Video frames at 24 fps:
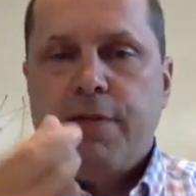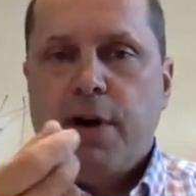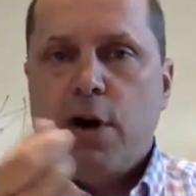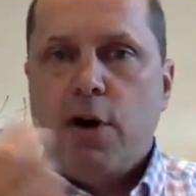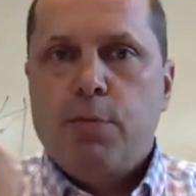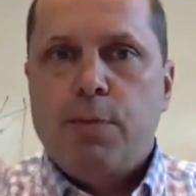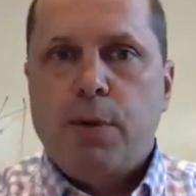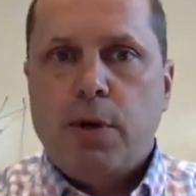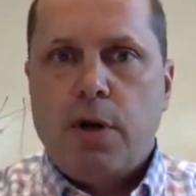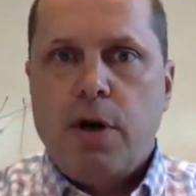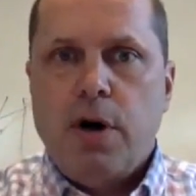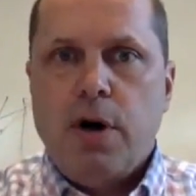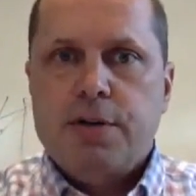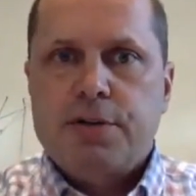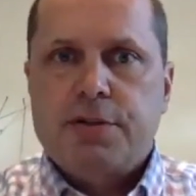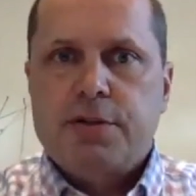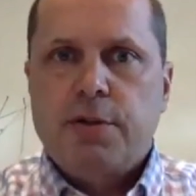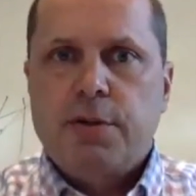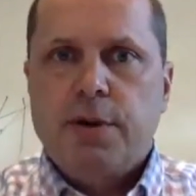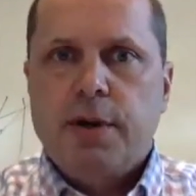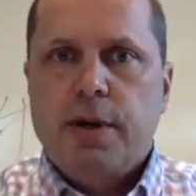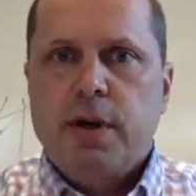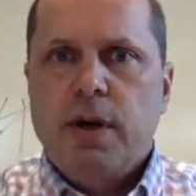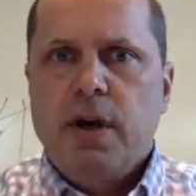variable
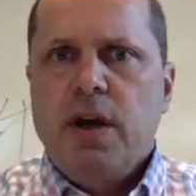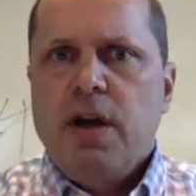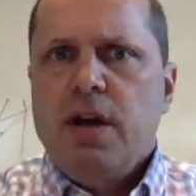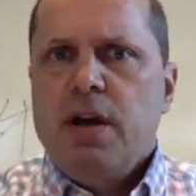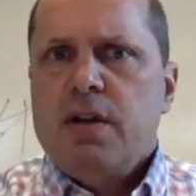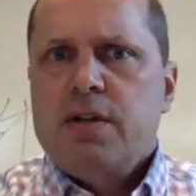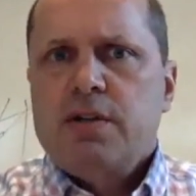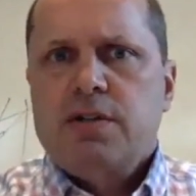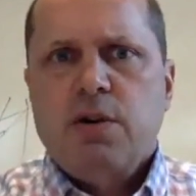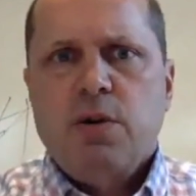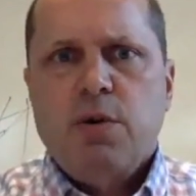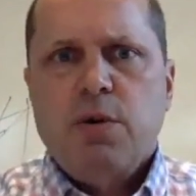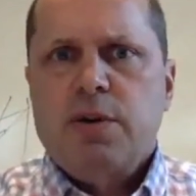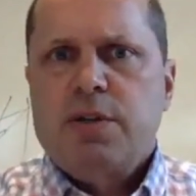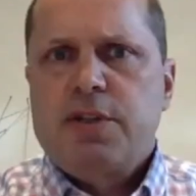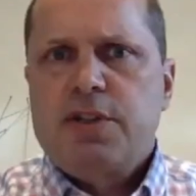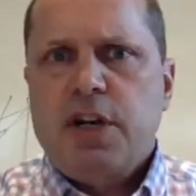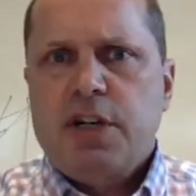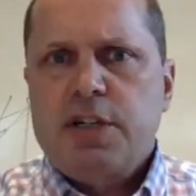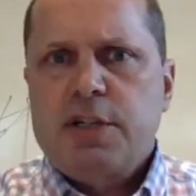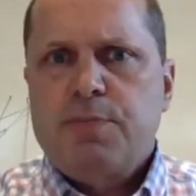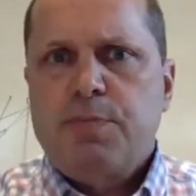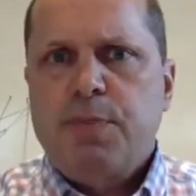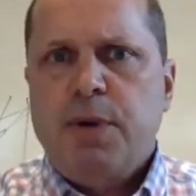cost to it. So
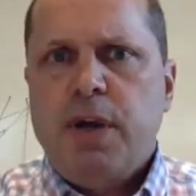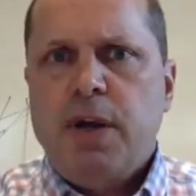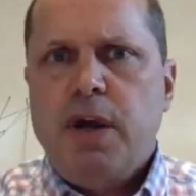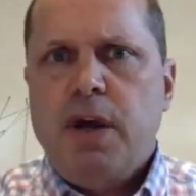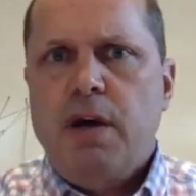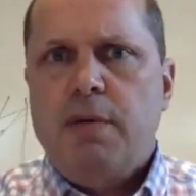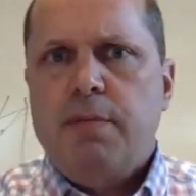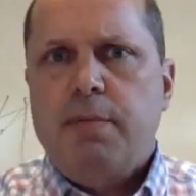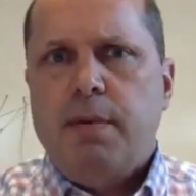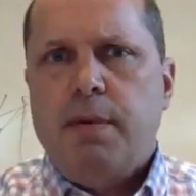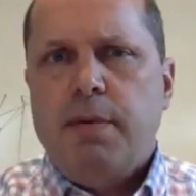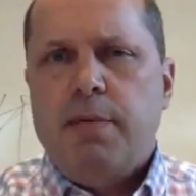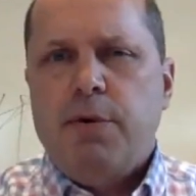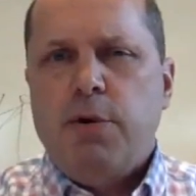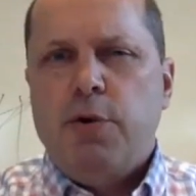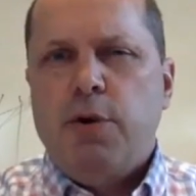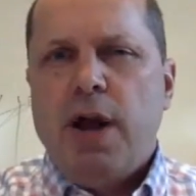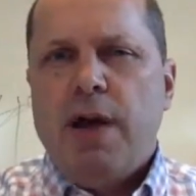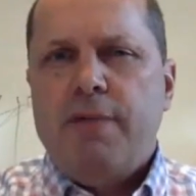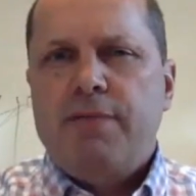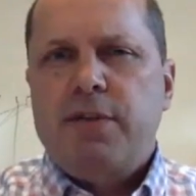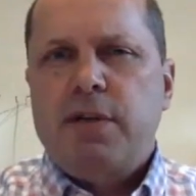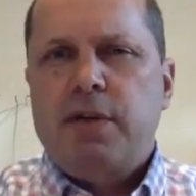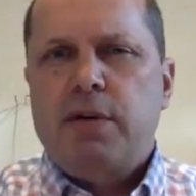it'd just be,
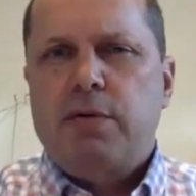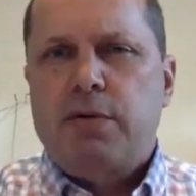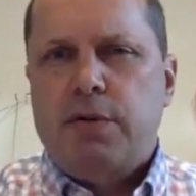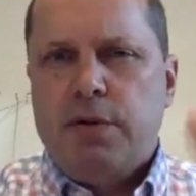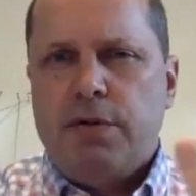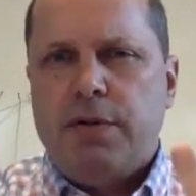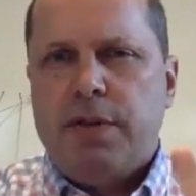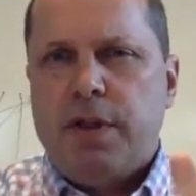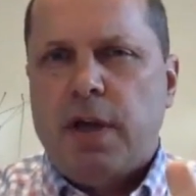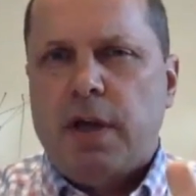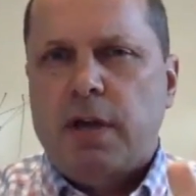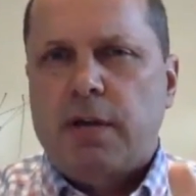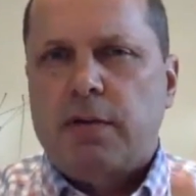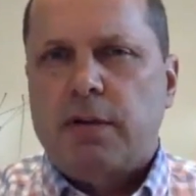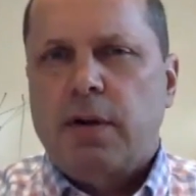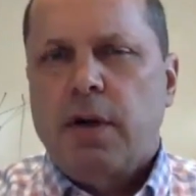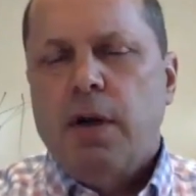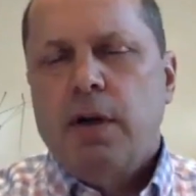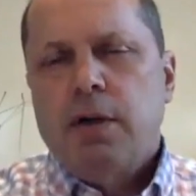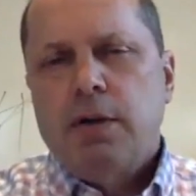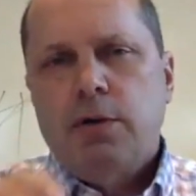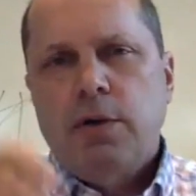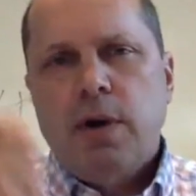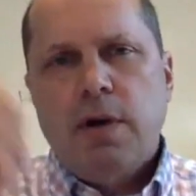you'd have to do 2
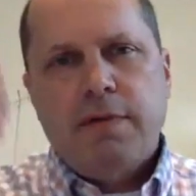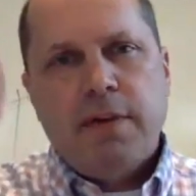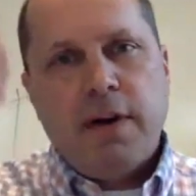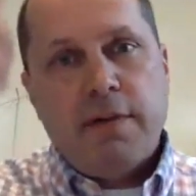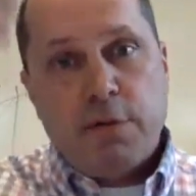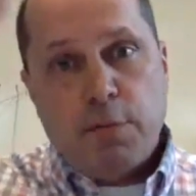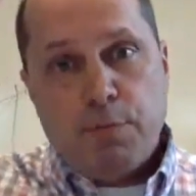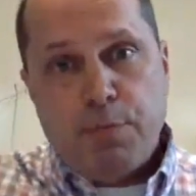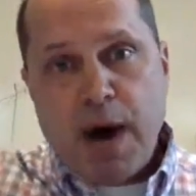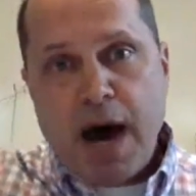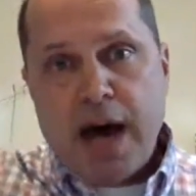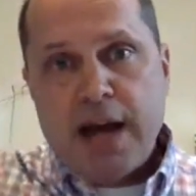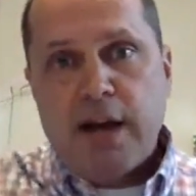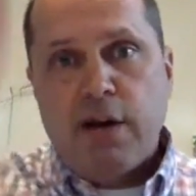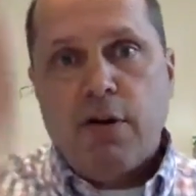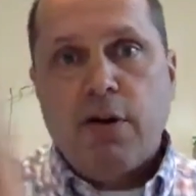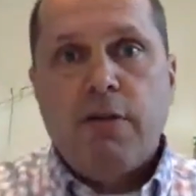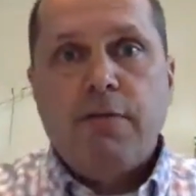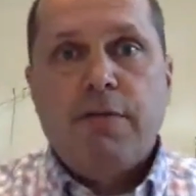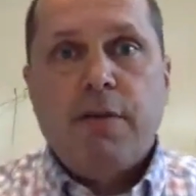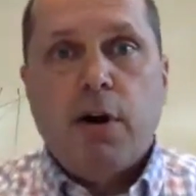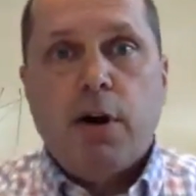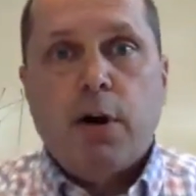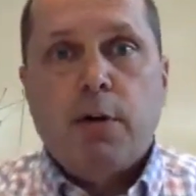things. You'd have to have a
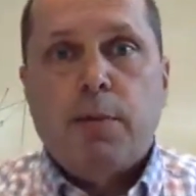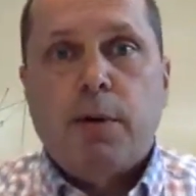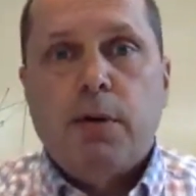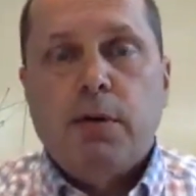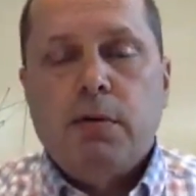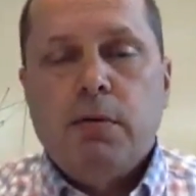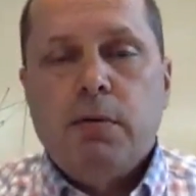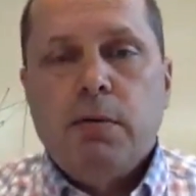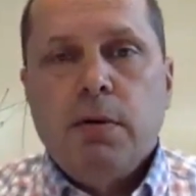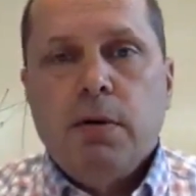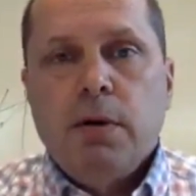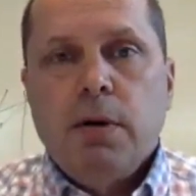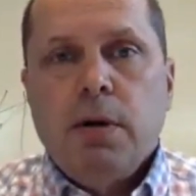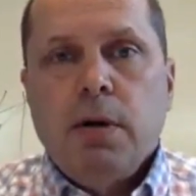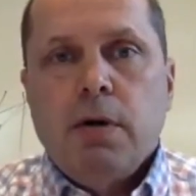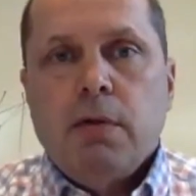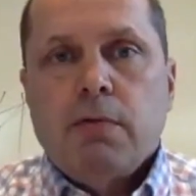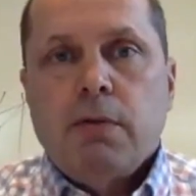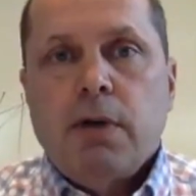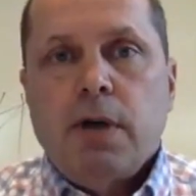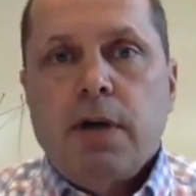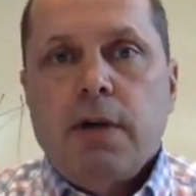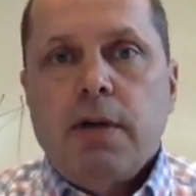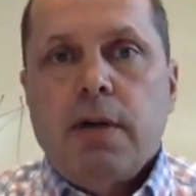binary variable,
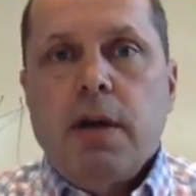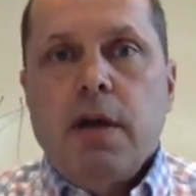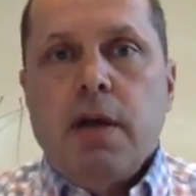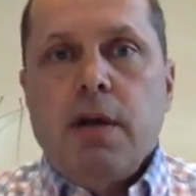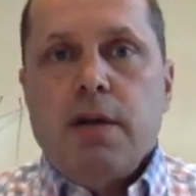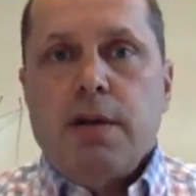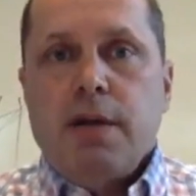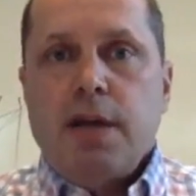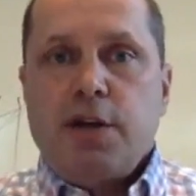right?